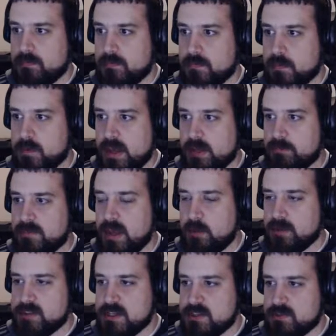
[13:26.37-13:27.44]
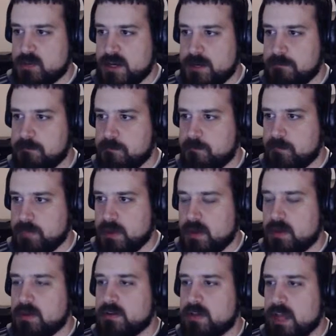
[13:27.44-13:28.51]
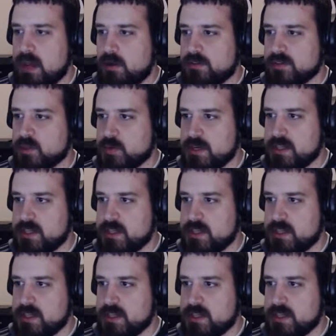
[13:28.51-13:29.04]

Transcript: Okay, that one says three. Now the screen